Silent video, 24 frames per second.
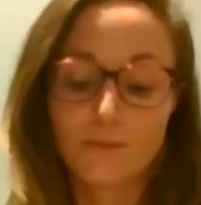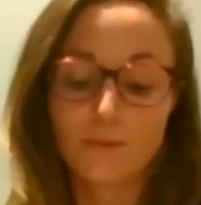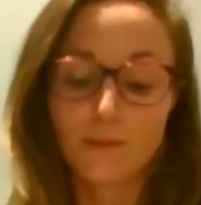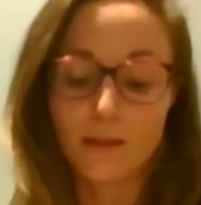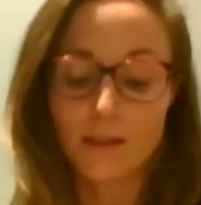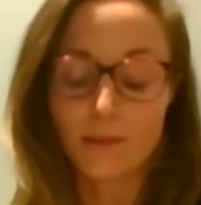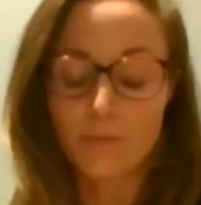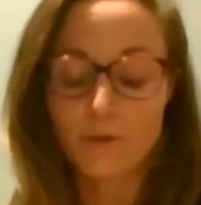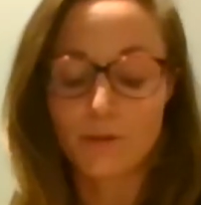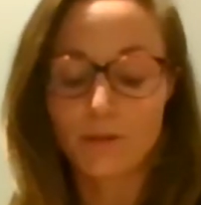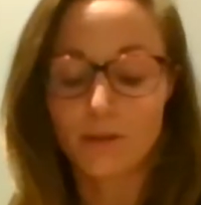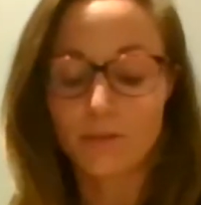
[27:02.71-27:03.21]

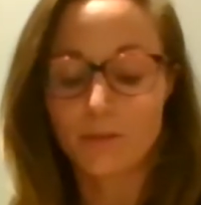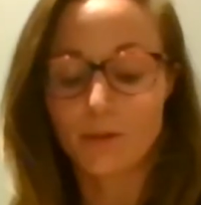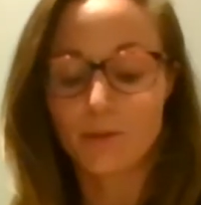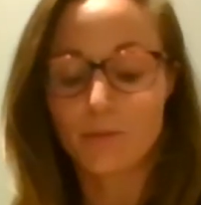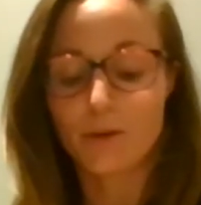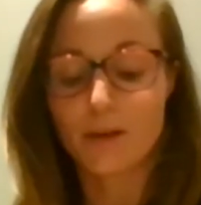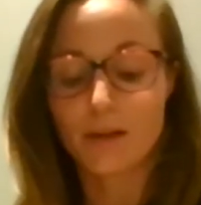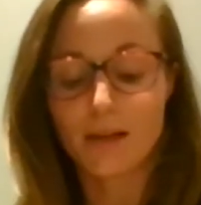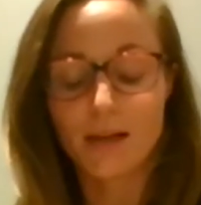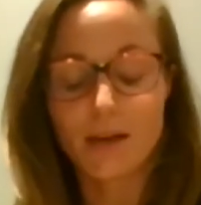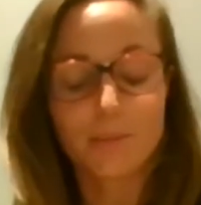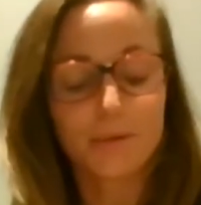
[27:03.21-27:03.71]
Well, I'm going to be
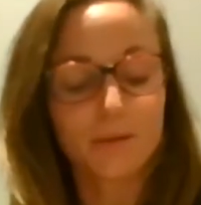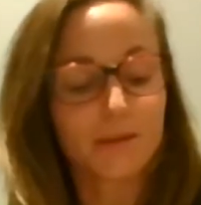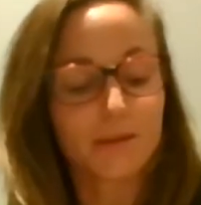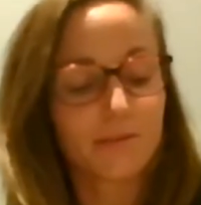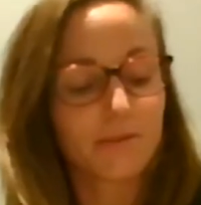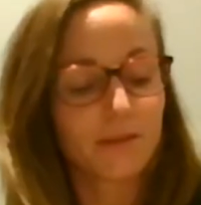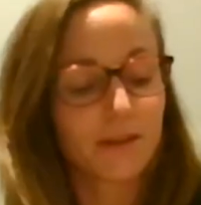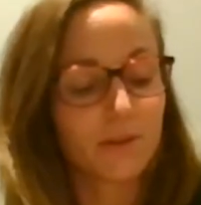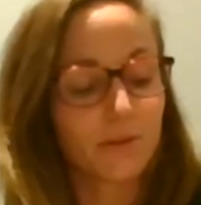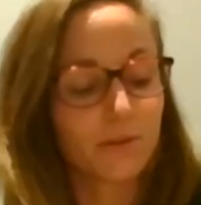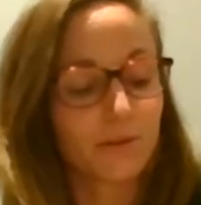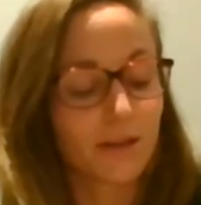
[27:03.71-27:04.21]
quite happy
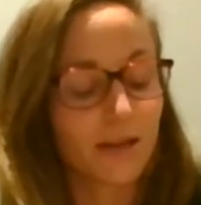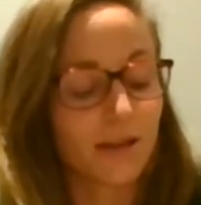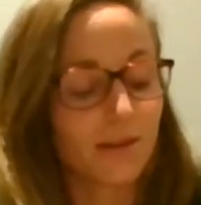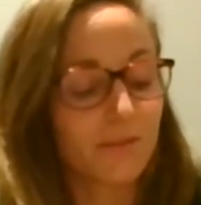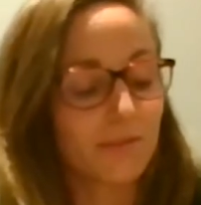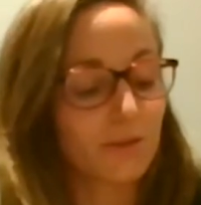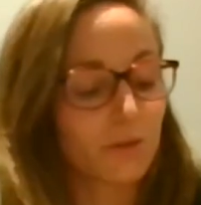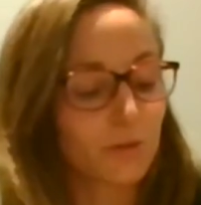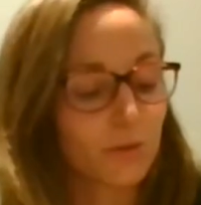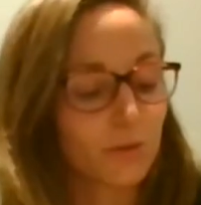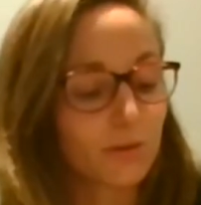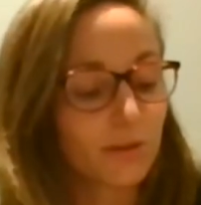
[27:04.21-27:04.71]
if I don't
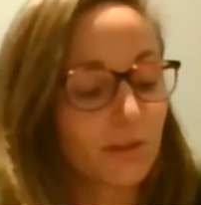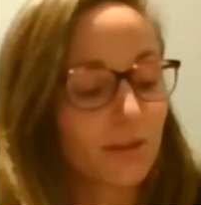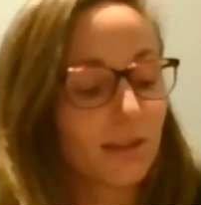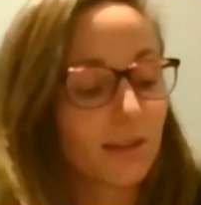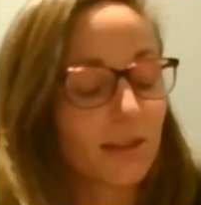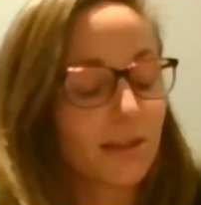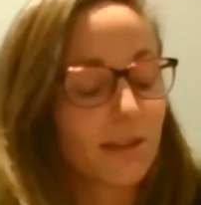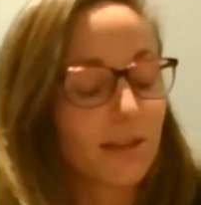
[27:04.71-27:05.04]
have to.